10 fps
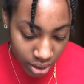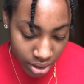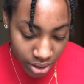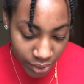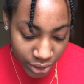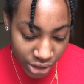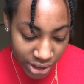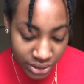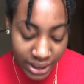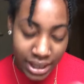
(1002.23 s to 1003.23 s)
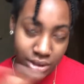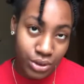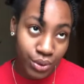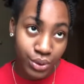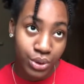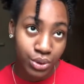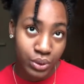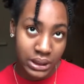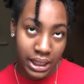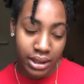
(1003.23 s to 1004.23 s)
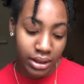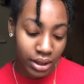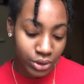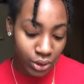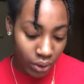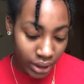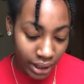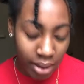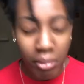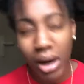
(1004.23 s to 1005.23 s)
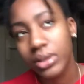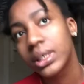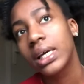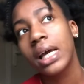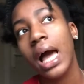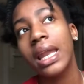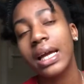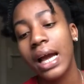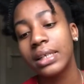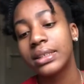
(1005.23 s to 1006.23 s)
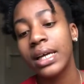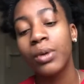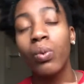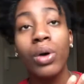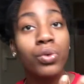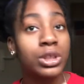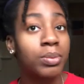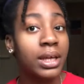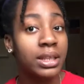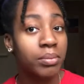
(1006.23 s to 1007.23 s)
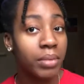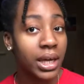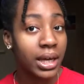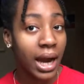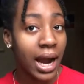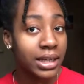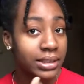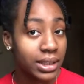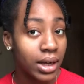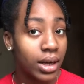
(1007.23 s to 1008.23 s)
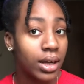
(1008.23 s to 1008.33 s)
they were trying to get those two together that I was talking about. And like I said, one was playing the main character.